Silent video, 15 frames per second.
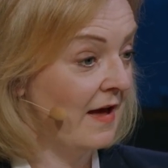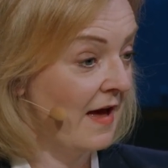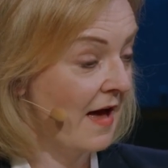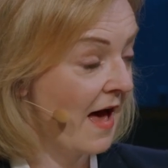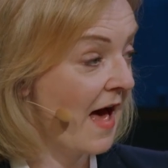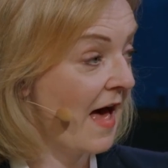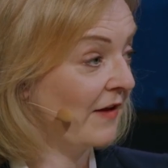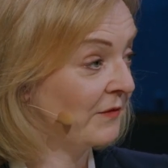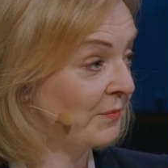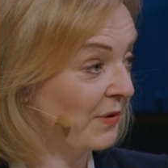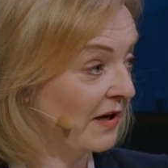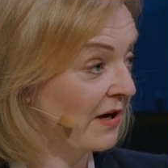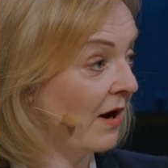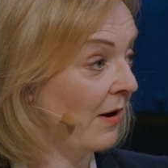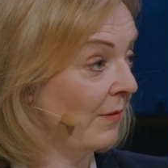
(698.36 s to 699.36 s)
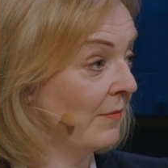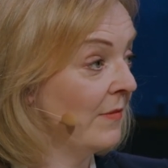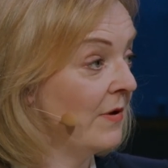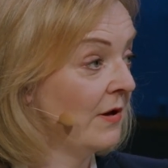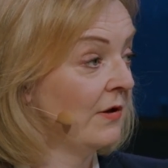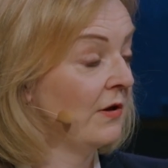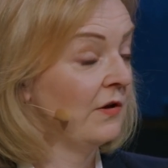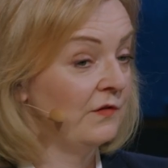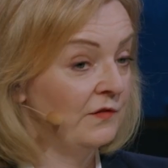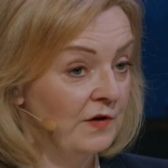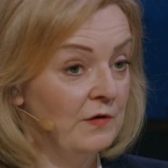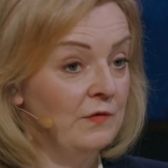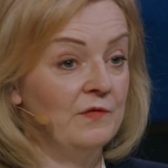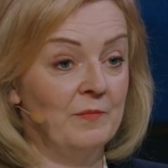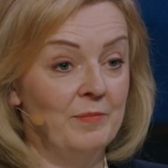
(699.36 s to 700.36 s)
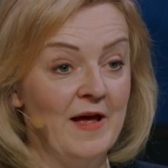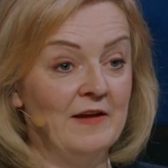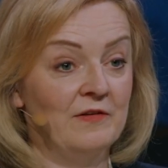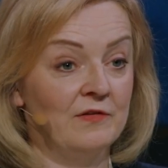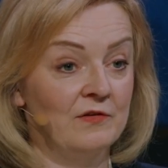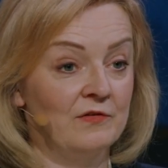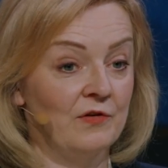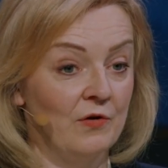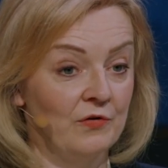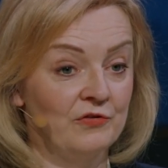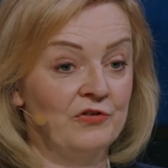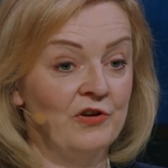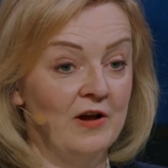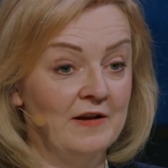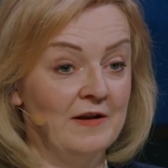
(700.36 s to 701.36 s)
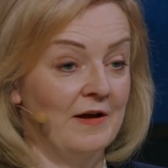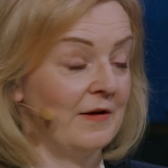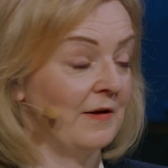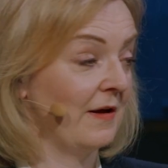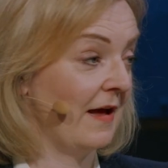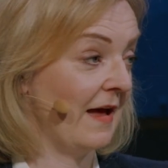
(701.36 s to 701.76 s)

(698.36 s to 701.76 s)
has become too dependent on China.